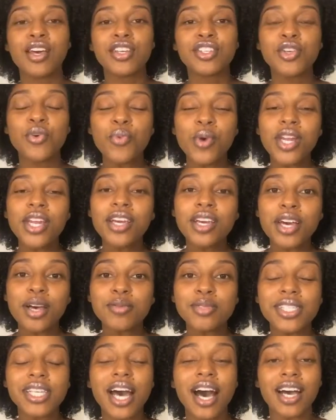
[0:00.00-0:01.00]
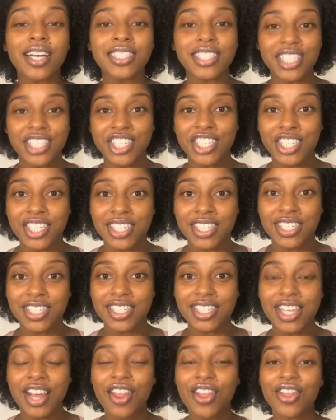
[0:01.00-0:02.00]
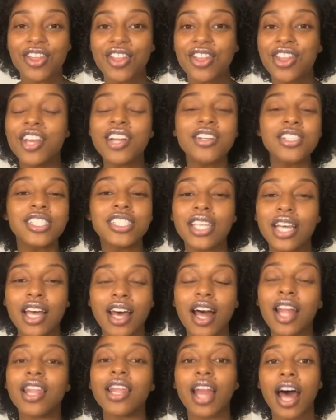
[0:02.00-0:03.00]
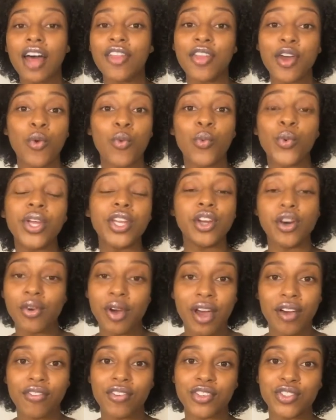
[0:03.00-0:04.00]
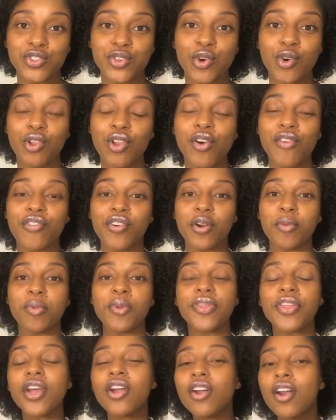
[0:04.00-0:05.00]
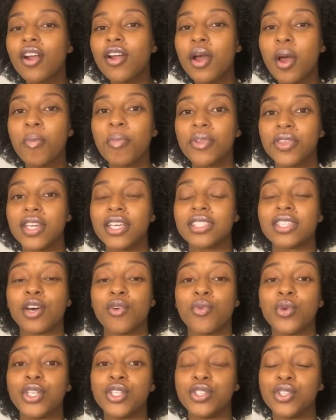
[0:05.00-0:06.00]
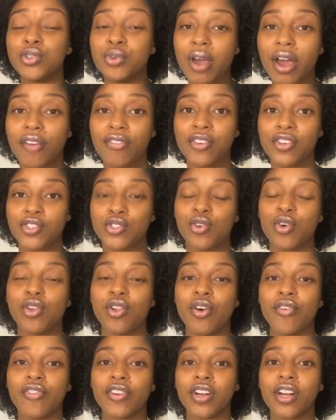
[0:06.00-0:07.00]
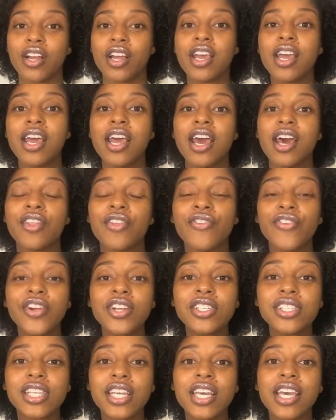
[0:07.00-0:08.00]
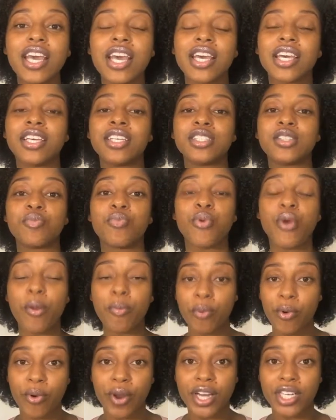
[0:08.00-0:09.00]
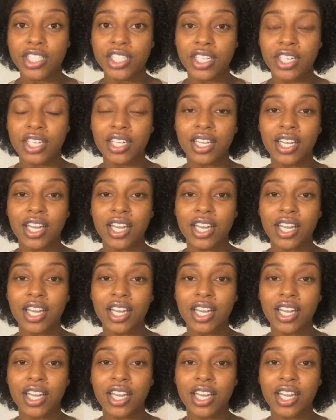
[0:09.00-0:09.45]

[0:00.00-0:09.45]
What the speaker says: So when it comes to auditions, there's a lot that we don't have control over, but there are a couple things that we do have control over. And the first thing is preparation.